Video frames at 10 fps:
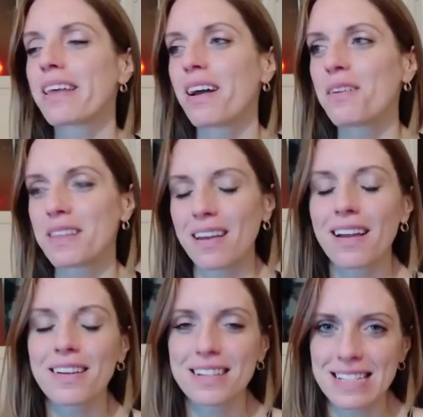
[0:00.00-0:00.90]
I don't think
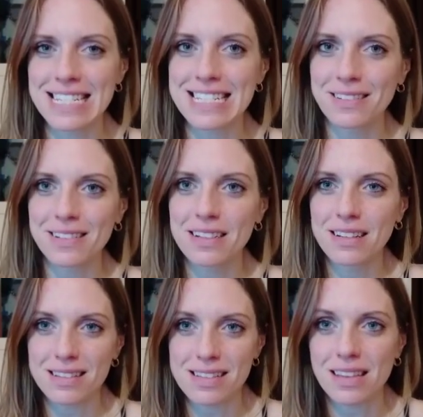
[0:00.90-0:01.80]
Harry necessarily
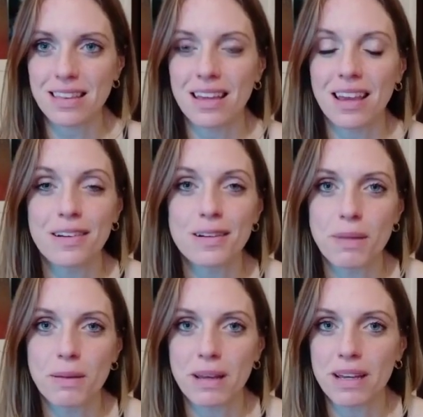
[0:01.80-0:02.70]
does. I think Harry
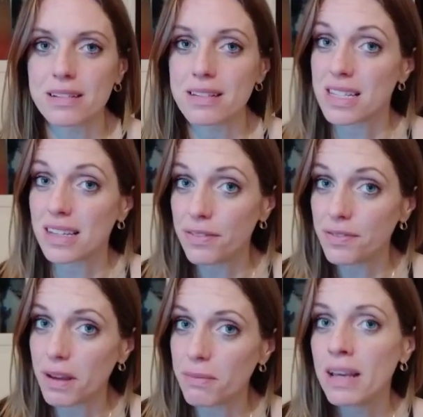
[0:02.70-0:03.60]
might be kind of sick of
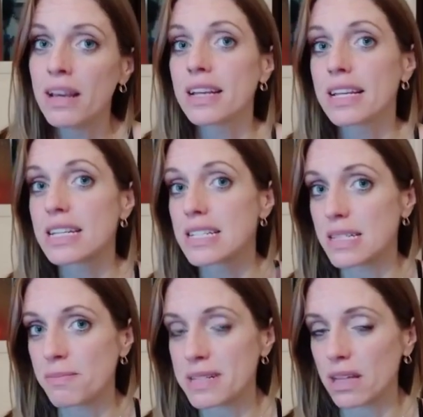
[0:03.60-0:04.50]
fame. He
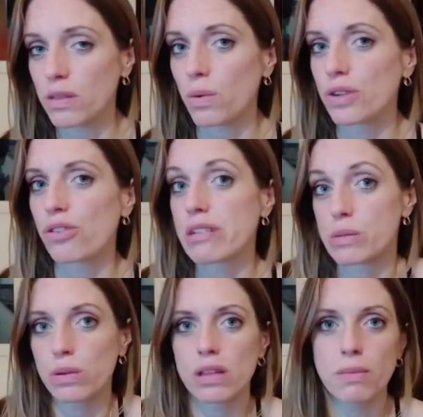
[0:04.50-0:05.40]
seems like the one who's
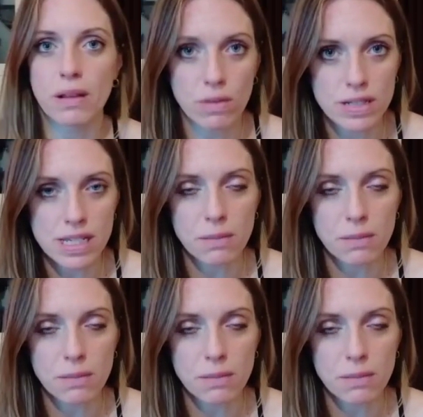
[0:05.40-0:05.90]
really been wanting